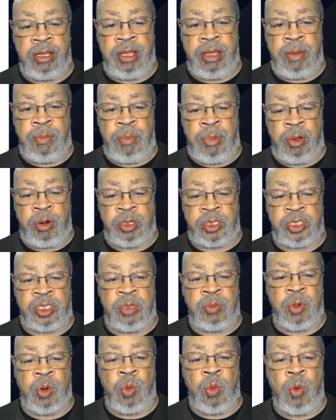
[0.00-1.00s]
Bonus number
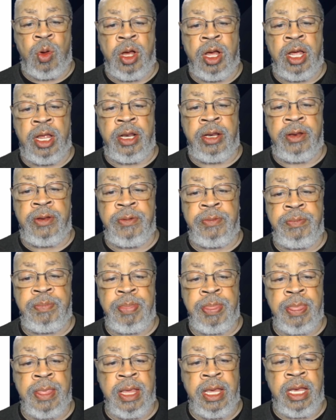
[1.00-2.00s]
one
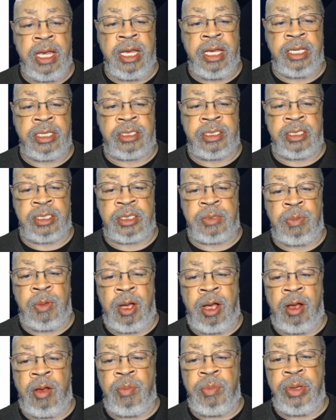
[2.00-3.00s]
is a
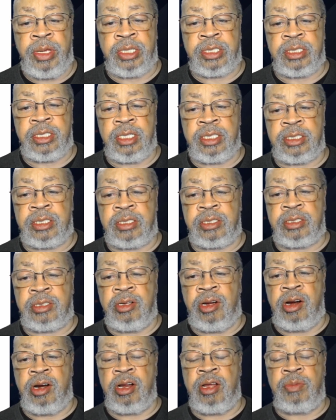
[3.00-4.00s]
small business
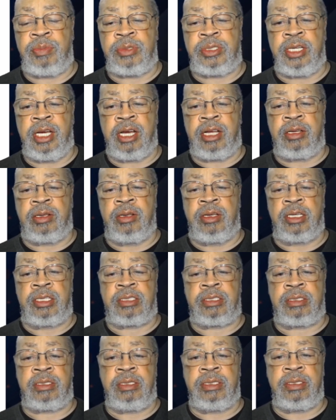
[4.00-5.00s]
startup checklist.
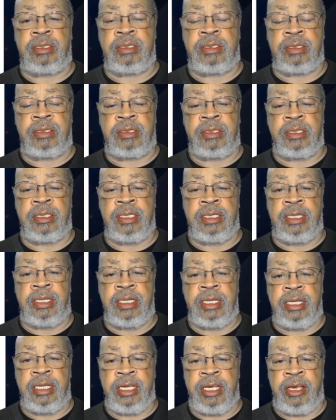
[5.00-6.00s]

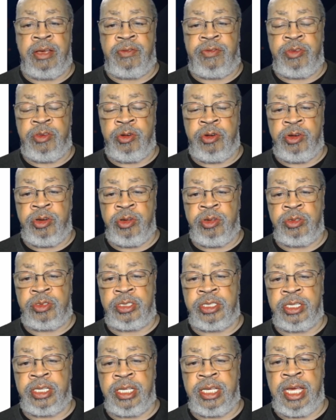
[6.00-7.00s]
If you're new to
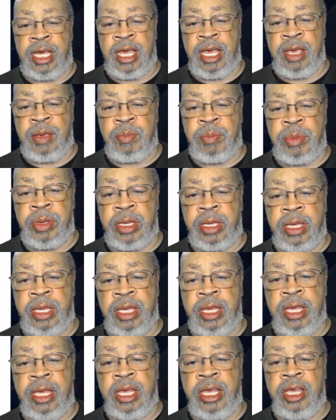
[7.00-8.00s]
the game,
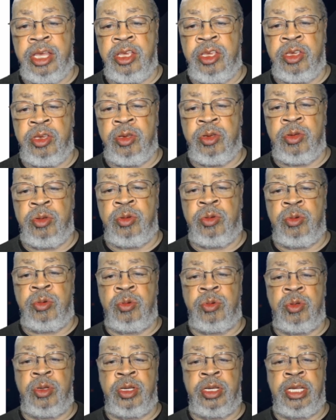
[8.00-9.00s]
you
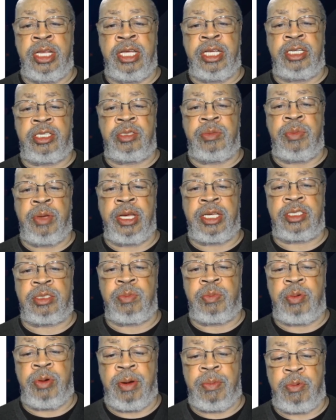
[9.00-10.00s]
need to make some
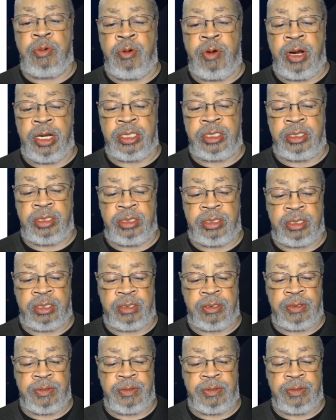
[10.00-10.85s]
preparations.